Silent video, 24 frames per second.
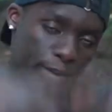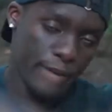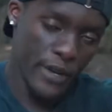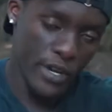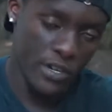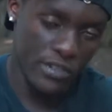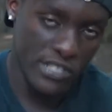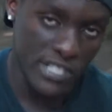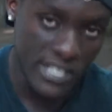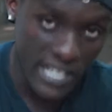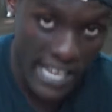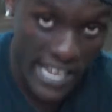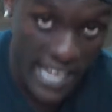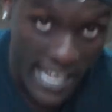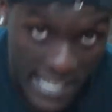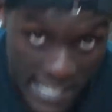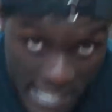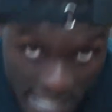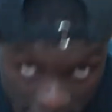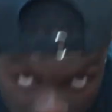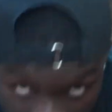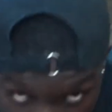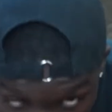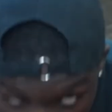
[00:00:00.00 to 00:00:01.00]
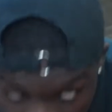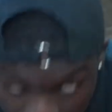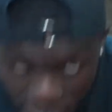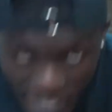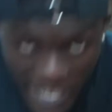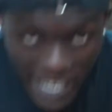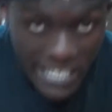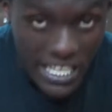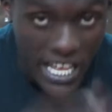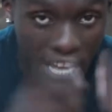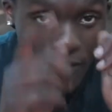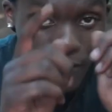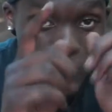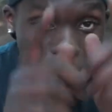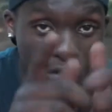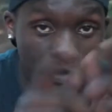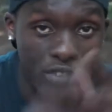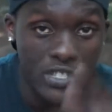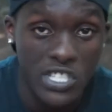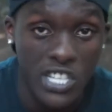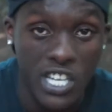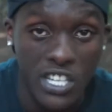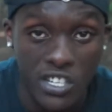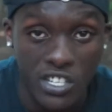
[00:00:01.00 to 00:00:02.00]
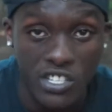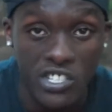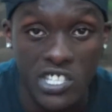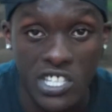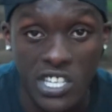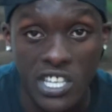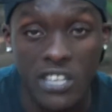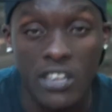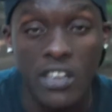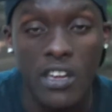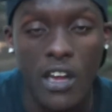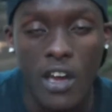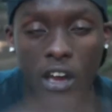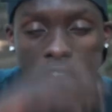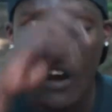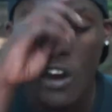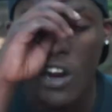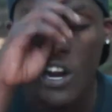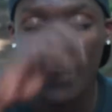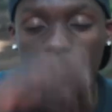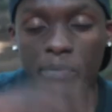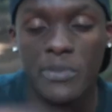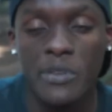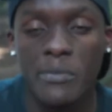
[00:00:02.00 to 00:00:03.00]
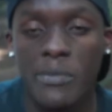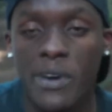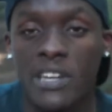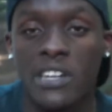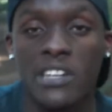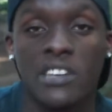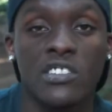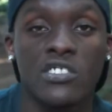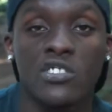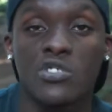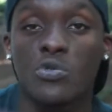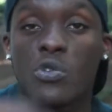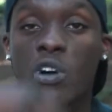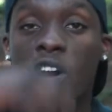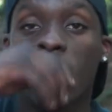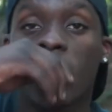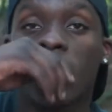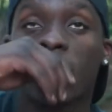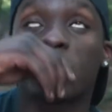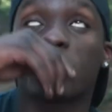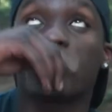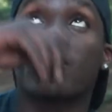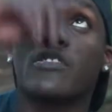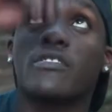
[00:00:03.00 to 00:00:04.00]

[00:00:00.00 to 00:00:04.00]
First class, nigga, fly life over sucker shit. R.I.P. my nigga Suave.